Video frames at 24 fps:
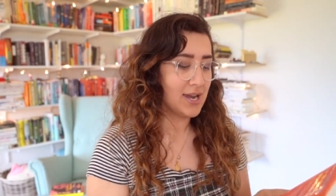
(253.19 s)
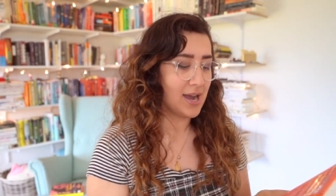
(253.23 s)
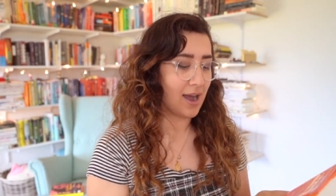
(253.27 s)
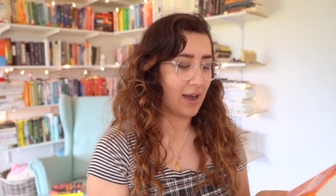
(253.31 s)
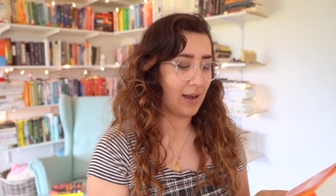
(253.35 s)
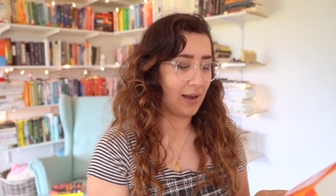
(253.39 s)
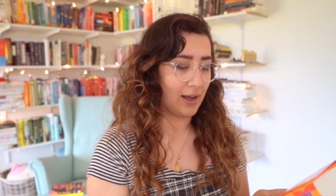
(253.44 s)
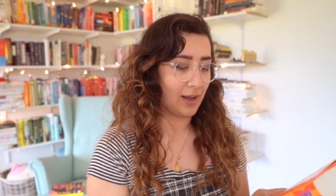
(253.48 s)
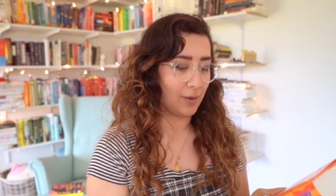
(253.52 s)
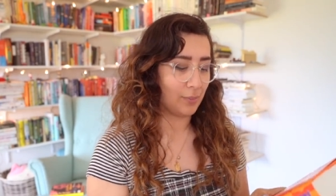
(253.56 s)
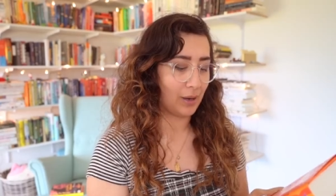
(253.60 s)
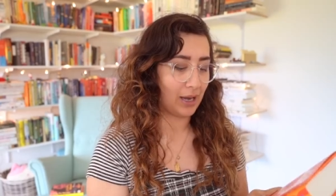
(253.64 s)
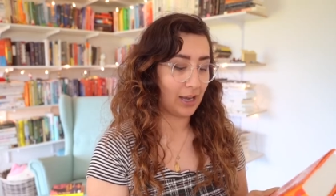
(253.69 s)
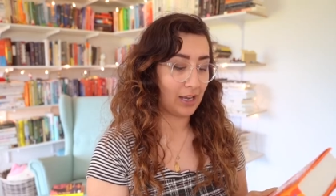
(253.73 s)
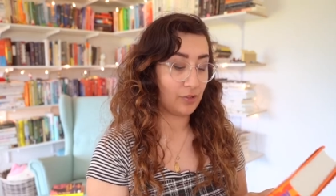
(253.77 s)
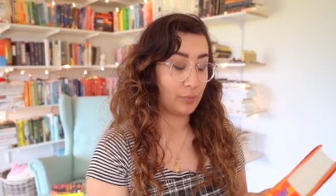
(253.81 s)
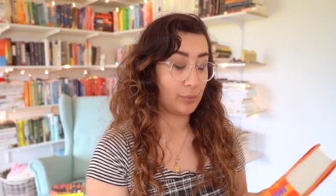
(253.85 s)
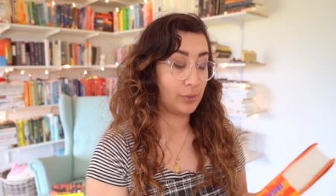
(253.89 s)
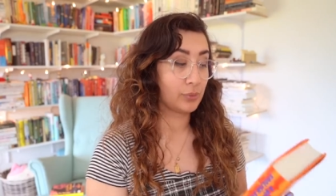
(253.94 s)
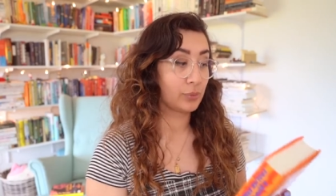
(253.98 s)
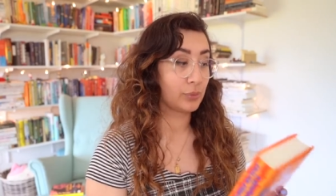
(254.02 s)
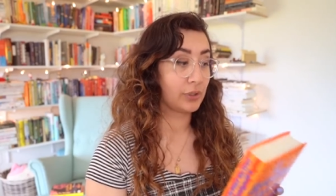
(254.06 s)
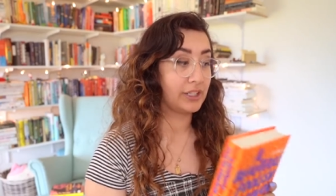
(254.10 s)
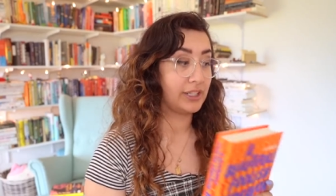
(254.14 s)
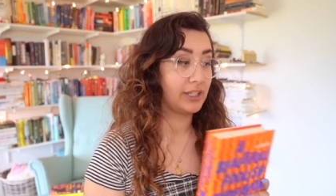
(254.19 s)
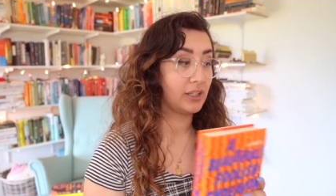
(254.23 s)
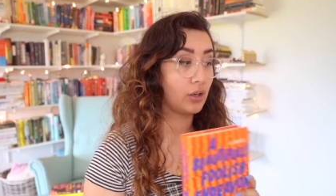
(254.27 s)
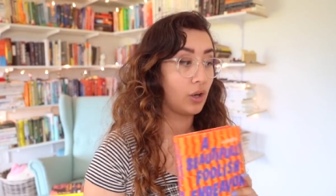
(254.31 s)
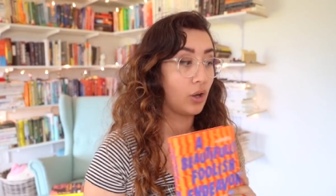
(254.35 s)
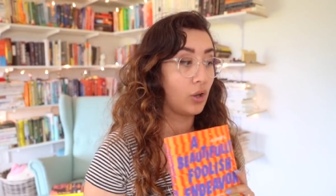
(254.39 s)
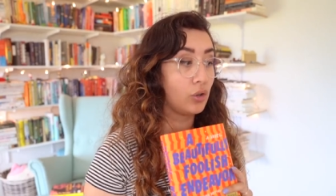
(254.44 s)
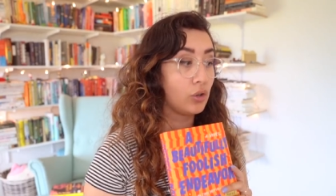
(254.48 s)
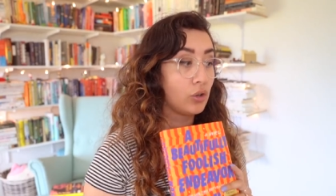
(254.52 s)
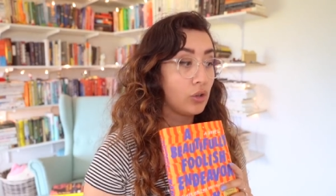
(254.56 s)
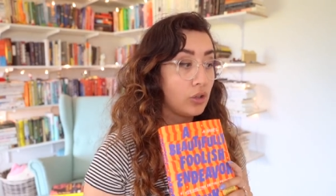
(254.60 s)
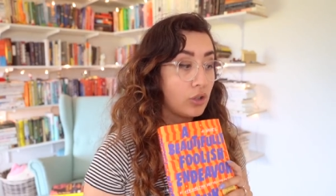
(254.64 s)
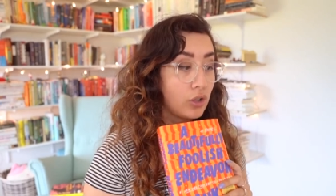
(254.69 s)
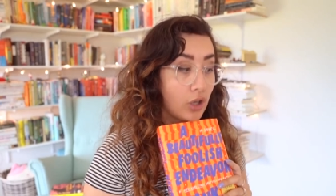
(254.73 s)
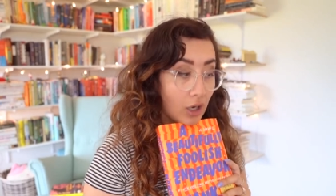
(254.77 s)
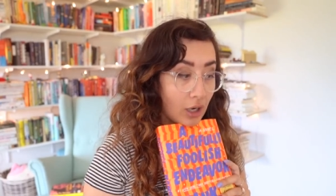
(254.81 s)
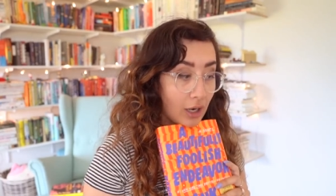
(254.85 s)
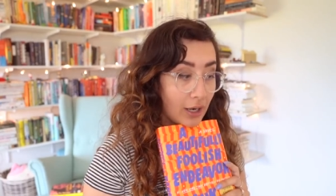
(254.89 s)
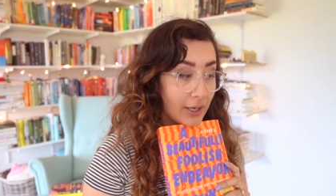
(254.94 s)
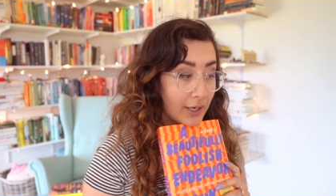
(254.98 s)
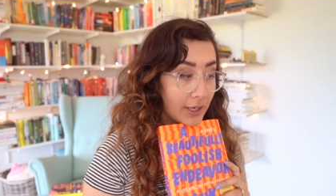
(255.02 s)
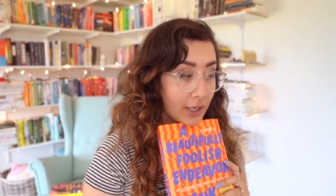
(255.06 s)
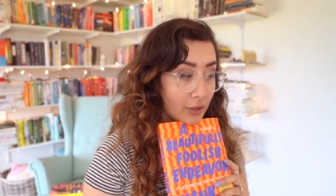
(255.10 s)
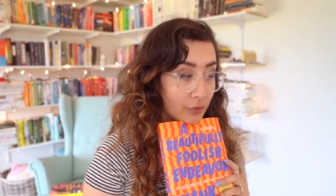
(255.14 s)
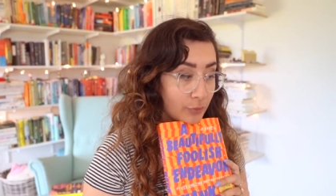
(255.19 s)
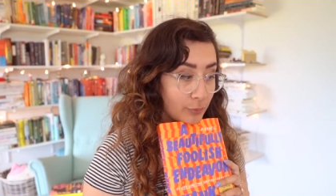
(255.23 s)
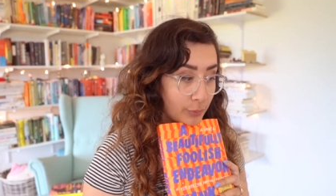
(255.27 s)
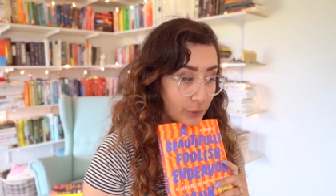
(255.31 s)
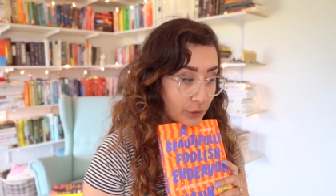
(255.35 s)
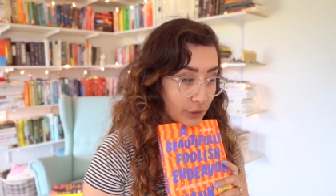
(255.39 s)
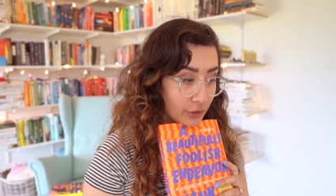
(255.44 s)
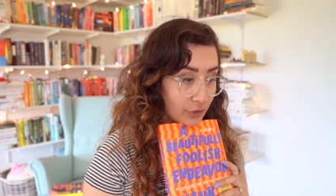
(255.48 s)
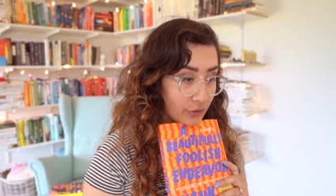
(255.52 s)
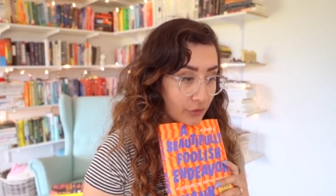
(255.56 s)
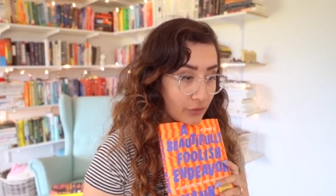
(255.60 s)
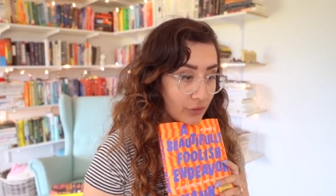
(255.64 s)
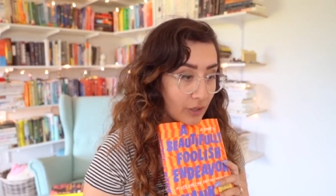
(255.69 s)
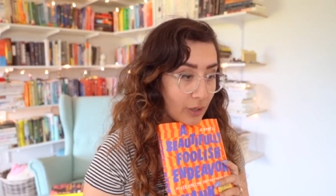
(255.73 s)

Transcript: Um, I've been reading a lot of books